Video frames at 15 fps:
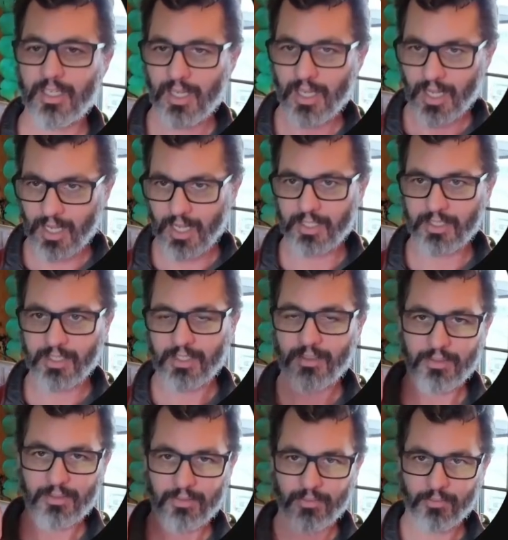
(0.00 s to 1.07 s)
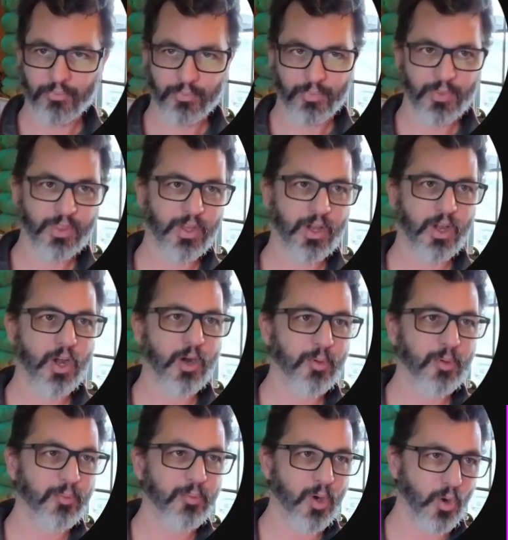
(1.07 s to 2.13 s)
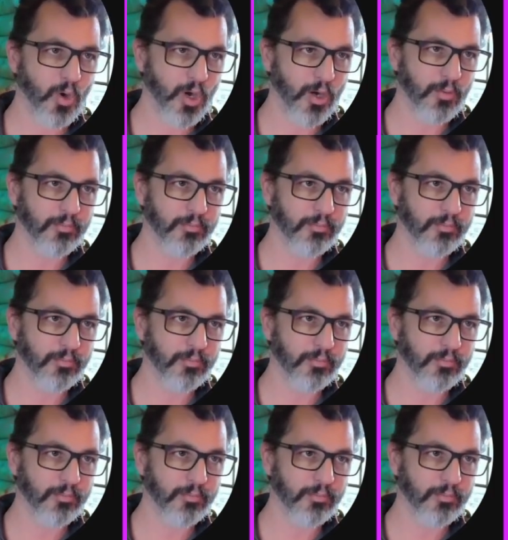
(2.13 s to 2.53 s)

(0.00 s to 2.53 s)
on the Harper broker.